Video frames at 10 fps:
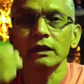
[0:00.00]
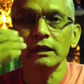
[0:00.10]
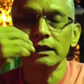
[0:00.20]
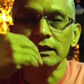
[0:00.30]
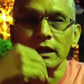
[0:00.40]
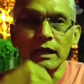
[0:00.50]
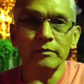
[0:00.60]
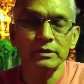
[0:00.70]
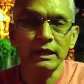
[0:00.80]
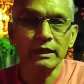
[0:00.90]
It
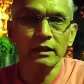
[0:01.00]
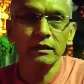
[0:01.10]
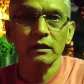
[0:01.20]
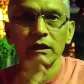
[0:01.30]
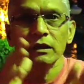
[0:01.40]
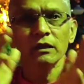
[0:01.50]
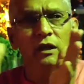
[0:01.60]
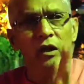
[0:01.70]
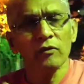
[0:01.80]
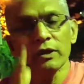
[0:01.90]
helps like
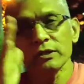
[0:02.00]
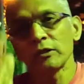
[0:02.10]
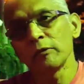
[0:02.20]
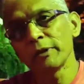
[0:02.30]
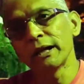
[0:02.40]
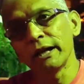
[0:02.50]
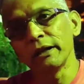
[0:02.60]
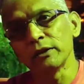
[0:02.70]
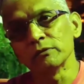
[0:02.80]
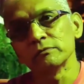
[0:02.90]
always it will be
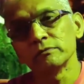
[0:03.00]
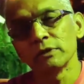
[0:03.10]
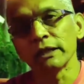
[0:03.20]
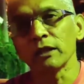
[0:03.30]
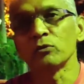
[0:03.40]
guiding you like a